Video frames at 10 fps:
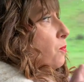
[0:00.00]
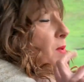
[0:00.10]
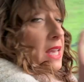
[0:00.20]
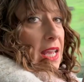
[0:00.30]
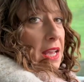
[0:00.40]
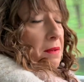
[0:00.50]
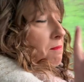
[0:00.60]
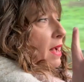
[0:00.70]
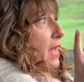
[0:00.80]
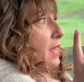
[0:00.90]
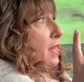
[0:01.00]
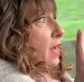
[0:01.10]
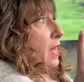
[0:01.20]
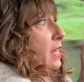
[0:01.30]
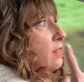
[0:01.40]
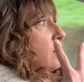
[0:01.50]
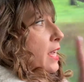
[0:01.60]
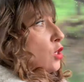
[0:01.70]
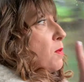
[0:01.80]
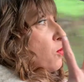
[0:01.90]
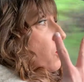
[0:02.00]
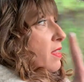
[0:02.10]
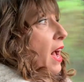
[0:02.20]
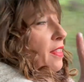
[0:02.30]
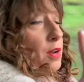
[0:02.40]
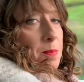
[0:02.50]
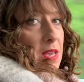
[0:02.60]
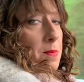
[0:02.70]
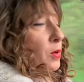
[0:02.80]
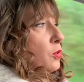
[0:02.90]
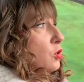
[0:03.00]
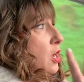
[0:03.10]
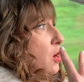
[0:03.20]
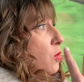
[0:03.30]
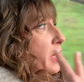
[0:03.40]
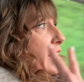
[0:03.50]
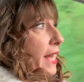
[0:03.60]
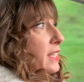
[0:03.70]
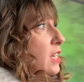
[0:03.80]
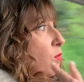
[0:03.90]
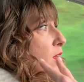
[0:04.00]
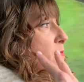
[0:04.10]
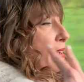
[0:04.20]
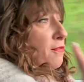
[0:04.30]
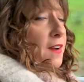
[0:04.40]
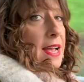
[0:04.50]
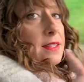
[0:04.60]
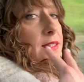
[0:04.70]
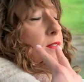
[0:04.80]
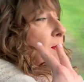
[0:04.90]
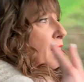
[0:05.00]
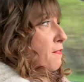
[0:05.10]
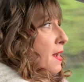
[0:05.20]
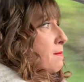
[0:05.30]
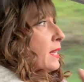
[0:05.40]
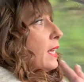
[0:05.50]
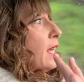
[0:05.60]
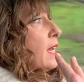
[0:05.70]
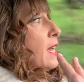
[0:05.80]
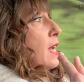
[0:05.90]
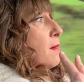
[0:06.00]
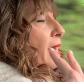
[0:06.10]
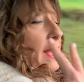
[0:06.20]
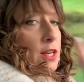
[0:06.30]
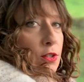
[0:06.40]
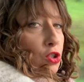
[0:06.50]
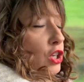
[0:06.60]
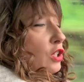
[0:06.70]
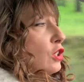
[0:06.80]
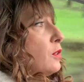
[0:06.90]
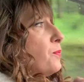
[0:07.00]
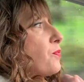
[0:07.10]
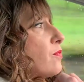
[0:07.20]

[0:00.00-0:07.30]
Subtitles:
B, my engagement with other people, so connecting with my friends, my family, my inner circle,